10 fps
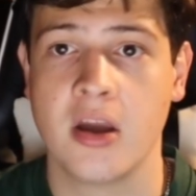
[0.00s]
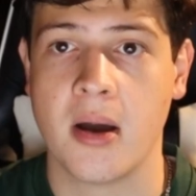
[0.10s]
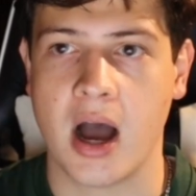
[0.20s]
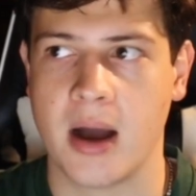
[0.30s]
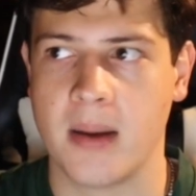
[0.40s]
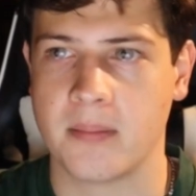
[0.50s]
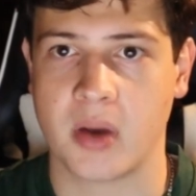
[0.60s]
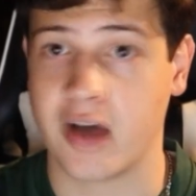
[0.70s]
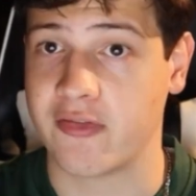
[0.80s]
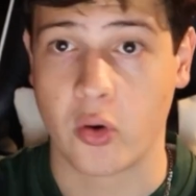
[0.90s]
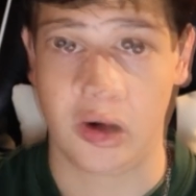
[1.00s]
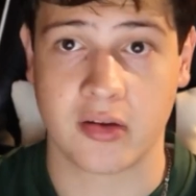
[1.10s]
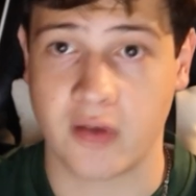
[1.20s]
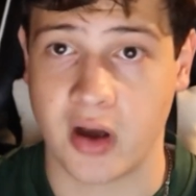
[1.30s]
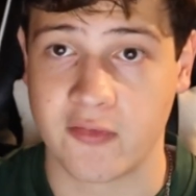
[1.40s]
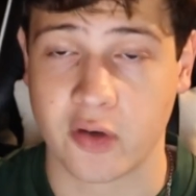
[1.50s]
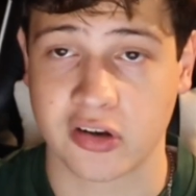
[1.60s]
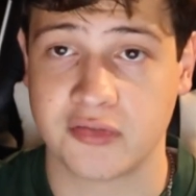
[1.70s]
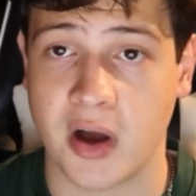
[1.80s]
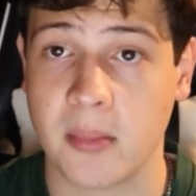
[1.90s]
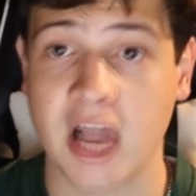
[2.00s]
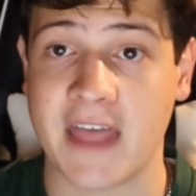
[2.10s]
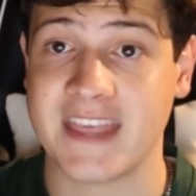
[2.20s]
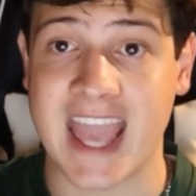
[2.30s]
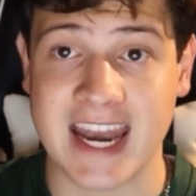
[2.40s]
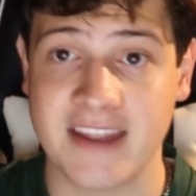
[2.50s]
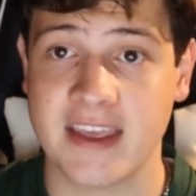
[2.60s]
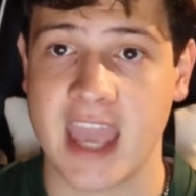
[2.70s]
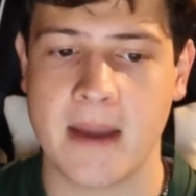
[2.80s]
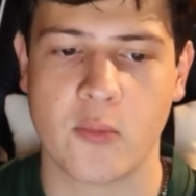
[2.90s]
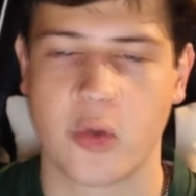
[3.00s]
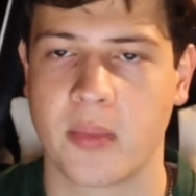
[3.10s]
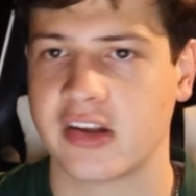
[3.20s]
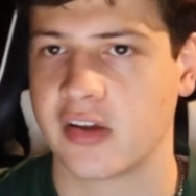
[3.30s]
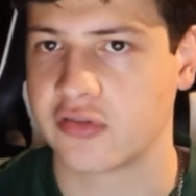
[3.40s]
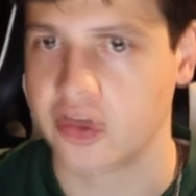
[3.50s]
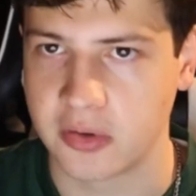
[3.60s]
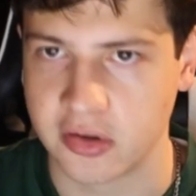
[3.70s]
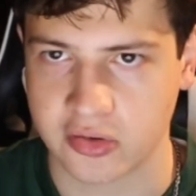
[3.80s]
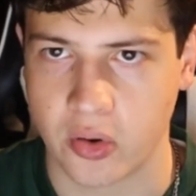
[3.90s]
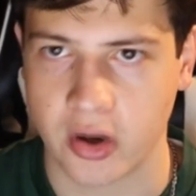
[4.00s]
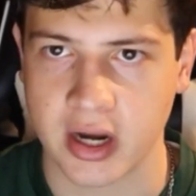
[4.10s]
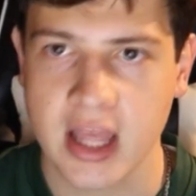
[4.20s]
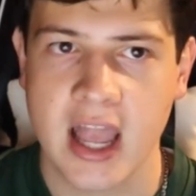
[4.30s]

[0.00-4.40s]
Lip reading: a forced fumble at the end of the game where Bryce Huff scooped and scored,